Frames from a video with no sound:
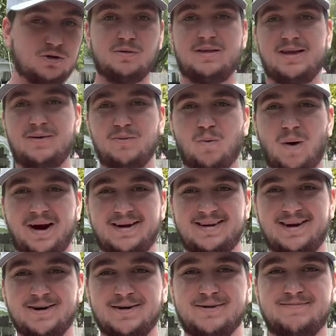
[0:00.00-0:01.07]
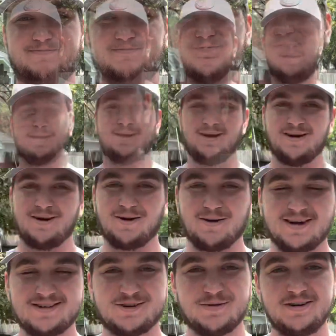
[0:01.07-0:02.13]
the wade gear.
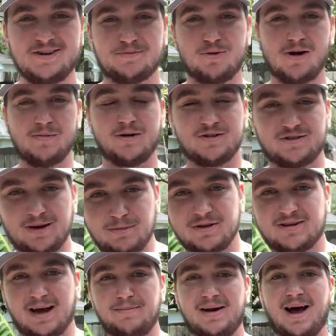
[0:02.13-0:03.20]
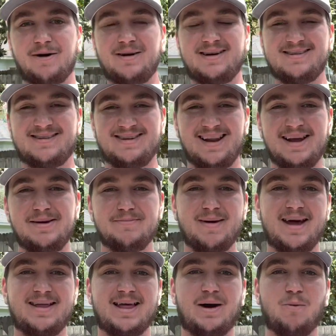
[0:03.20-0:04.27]
Okay, so it is pretty much summertime now. It is late
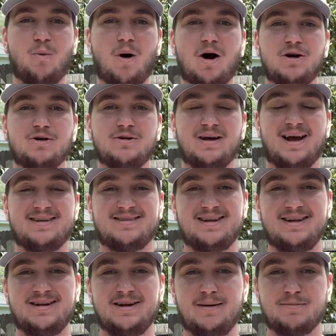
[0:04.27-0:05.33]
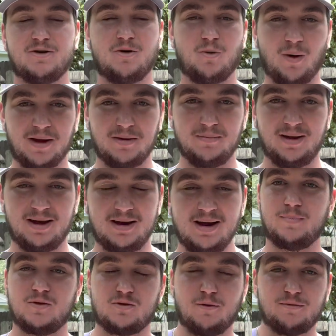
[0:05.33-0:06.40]
May. That water has heated up quite a bit.
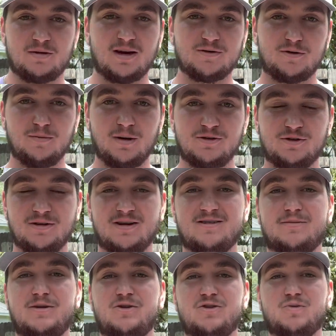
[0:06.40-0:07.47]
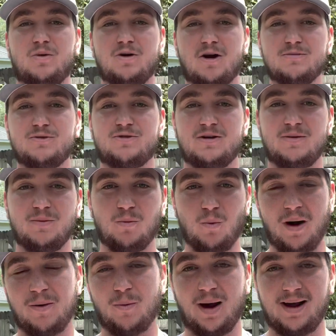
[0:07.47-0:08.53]
So for the next few months, you're gonna see just 100%
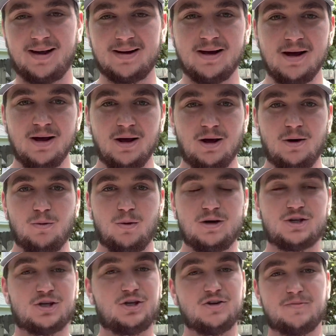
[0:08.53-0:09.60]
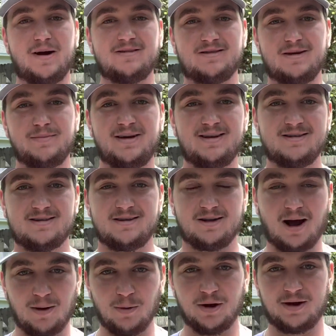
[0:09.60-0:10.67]
wet wading, which just basically means
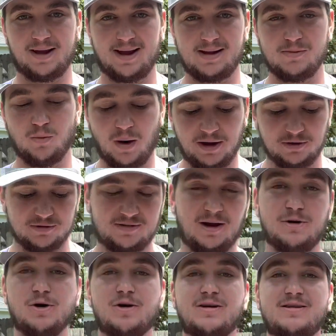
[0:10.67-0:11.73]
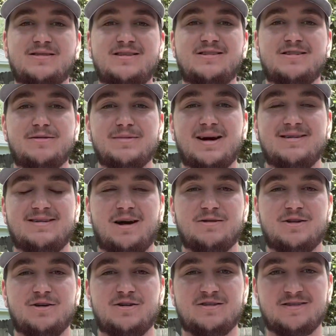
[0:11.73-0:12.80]
not wearing any waders. Now, you are gonna see some guys out
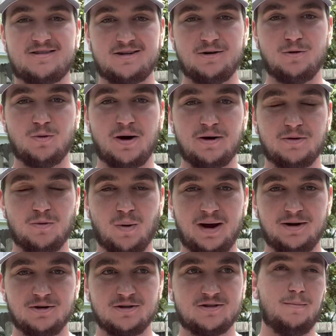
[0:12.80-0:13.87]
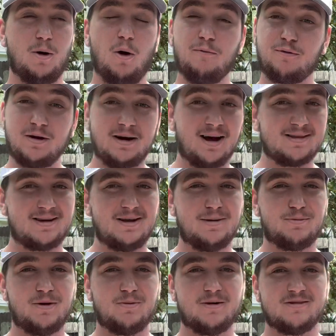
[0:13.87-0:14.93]
there still wearing waders. Hopefully not the
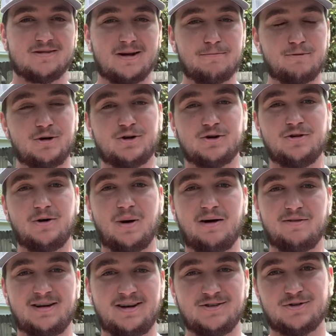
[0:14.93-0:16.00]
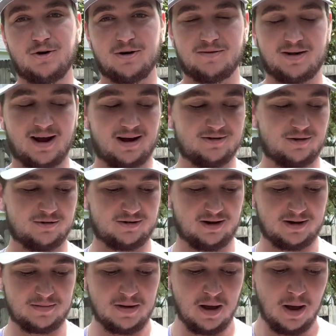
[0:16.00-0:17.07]
neoprene ones, because I'm pretty sure they'll have a heat stroke if they have those
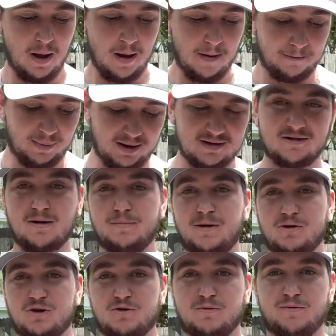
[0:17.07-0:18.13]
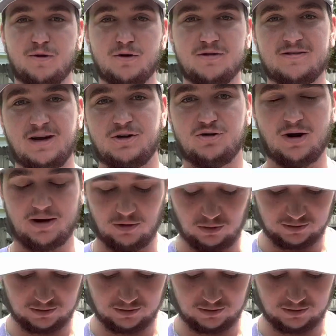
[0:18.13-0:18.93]
on, but some people just prefer to stay dry the whole